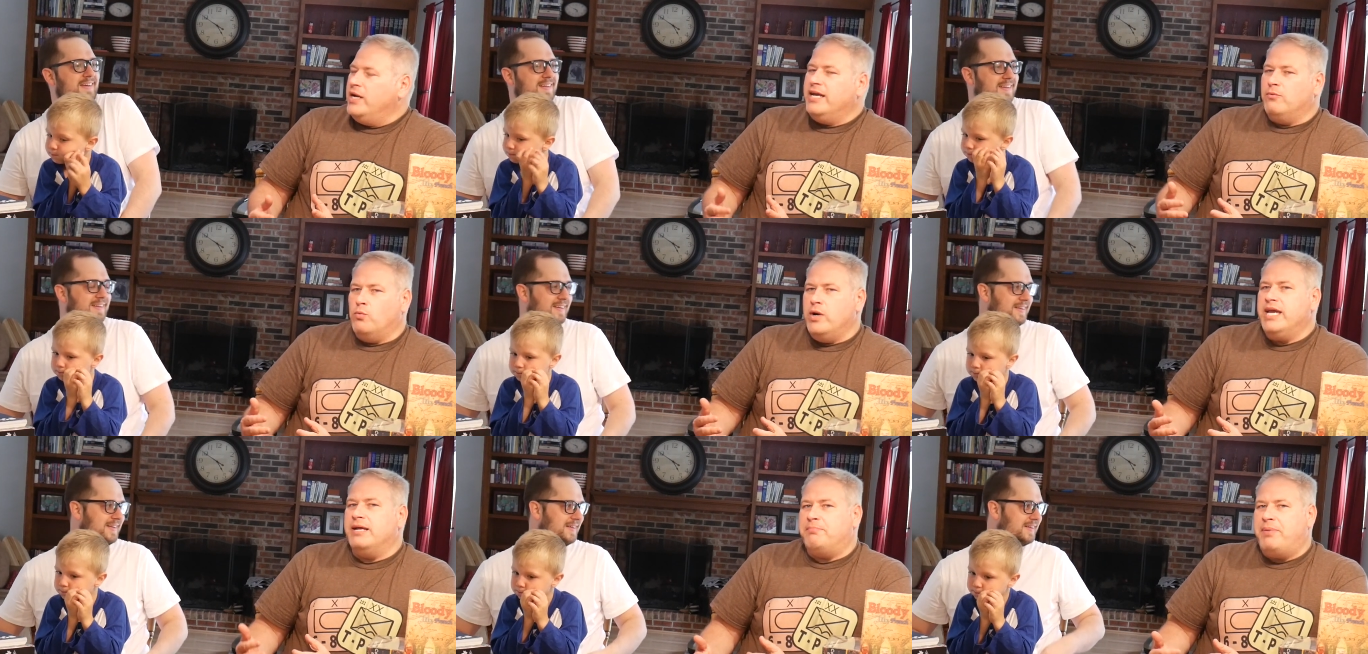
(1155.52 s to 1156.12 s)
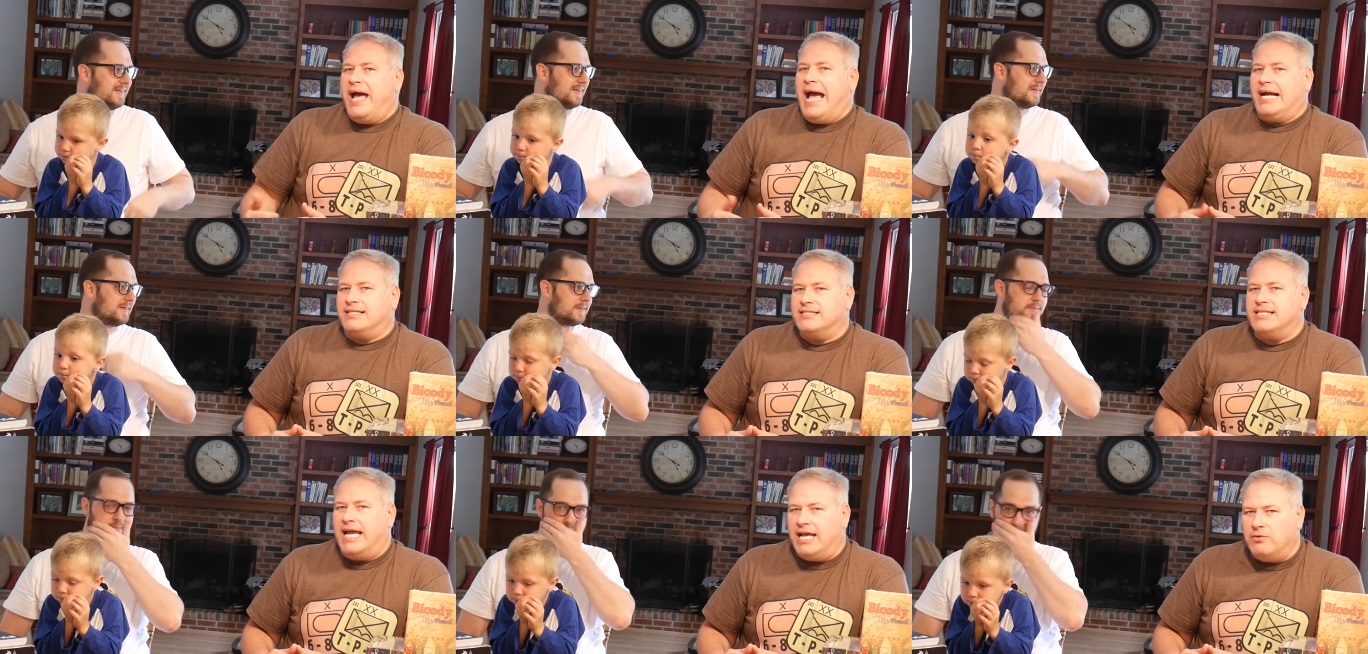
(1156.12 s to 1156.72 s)
Speaker 1: we had, we had packed
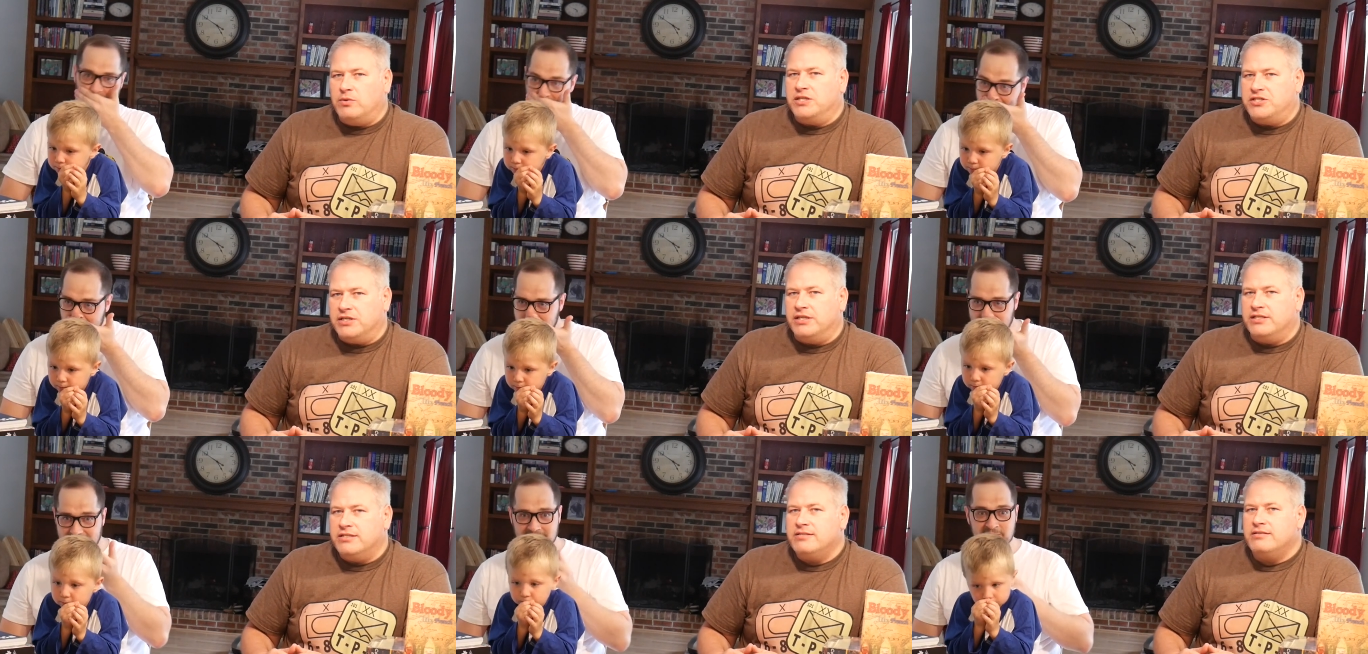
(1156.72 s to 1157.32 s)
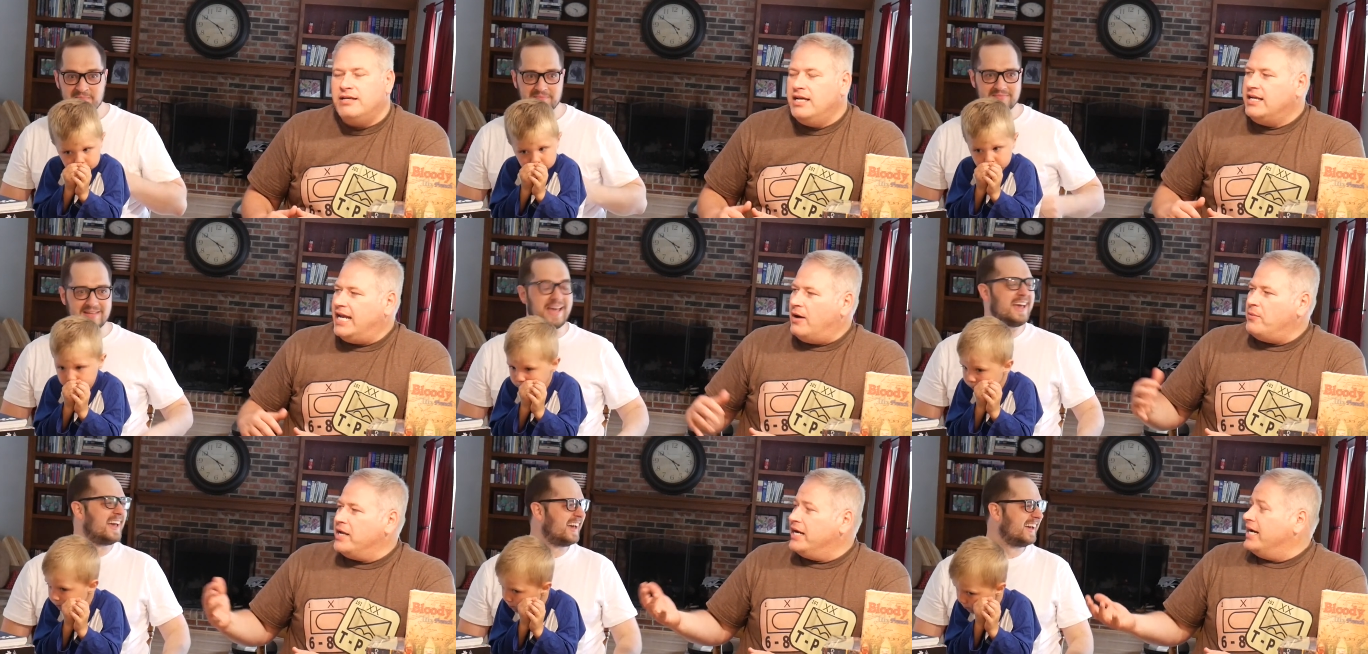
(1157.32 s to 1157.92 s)
sandwiches.
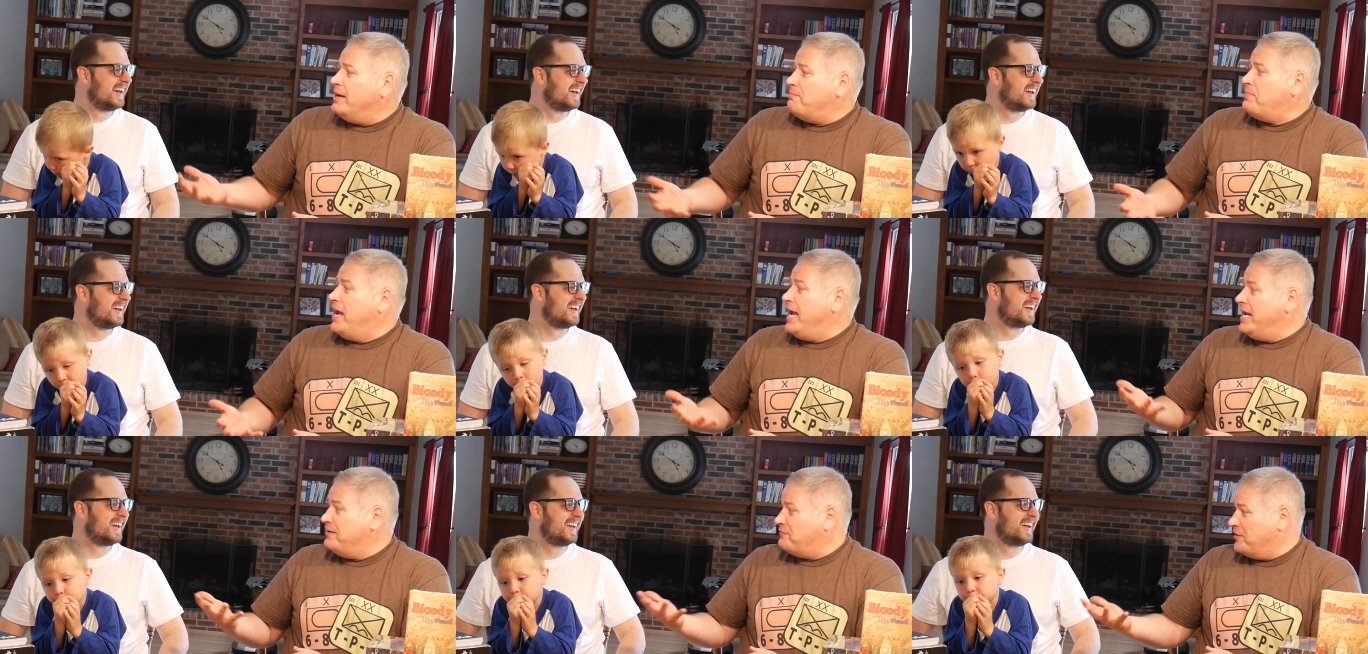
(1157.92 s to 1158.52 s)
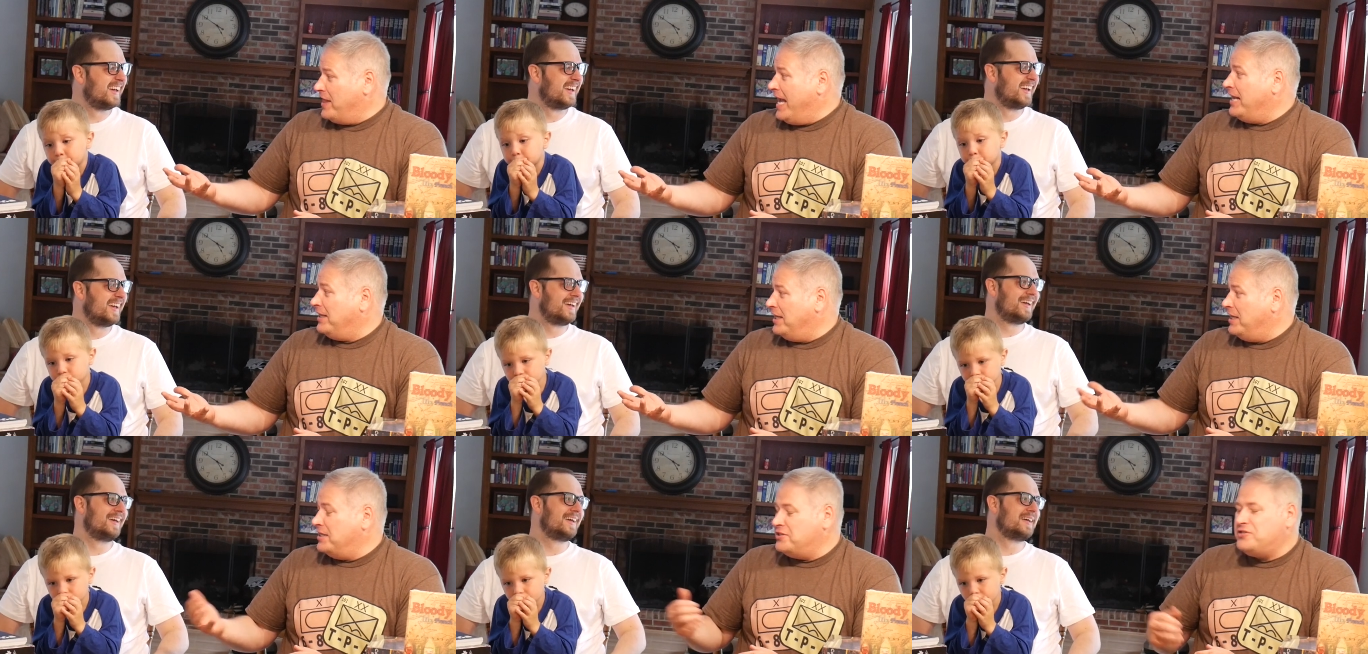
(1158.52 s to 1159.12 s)
Now we ended up paying for
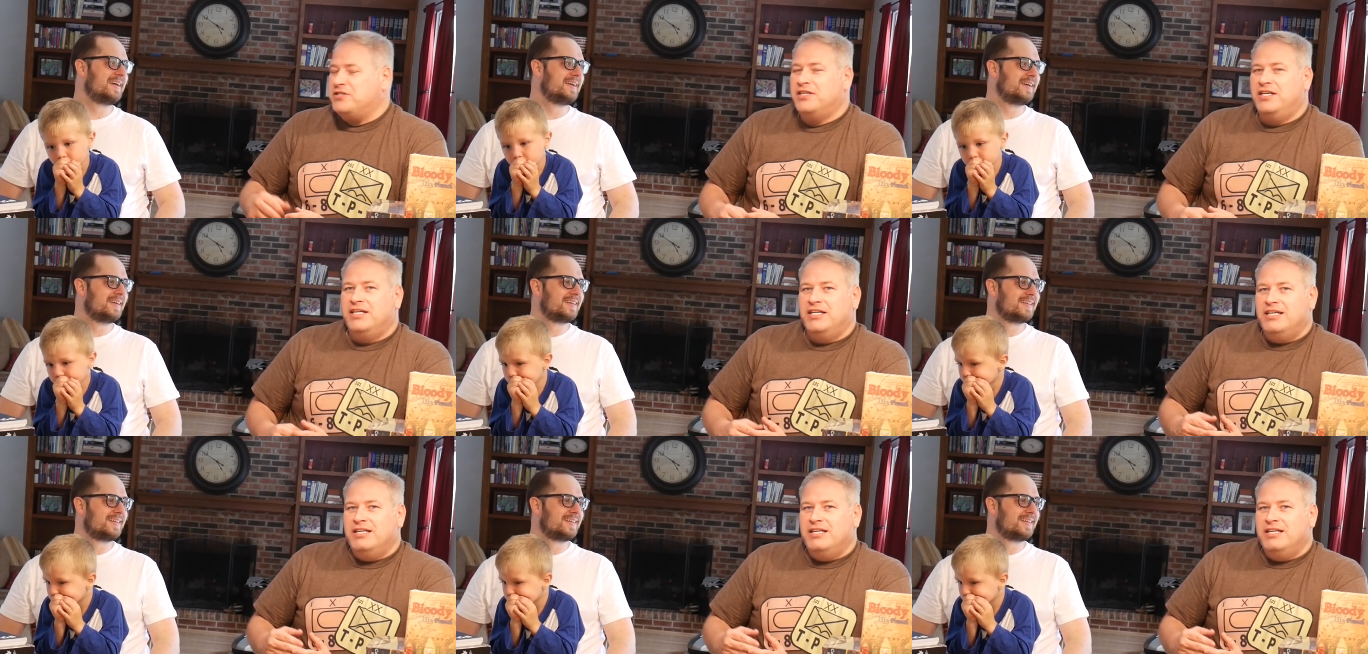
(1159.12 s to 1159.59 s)
that lunch,